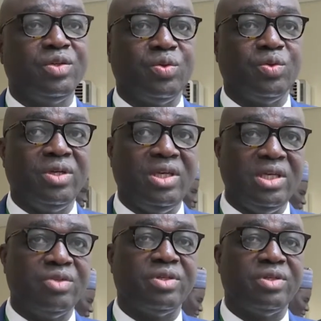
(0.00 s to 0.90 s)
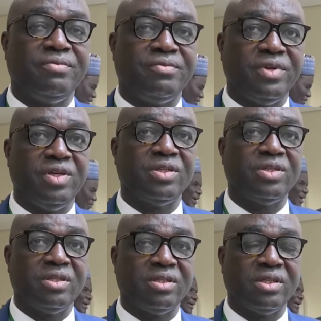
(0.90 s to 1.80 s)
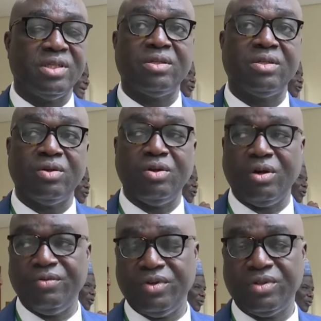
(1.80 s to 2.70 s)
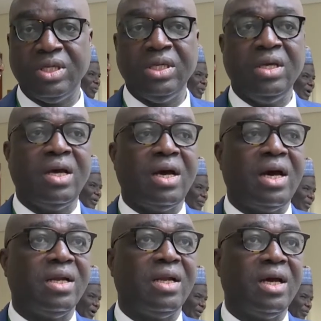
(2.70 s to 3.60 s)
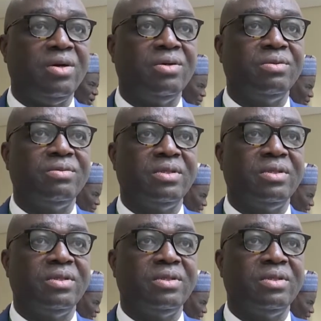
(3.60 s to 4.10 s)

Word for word: to relate with various state governors and now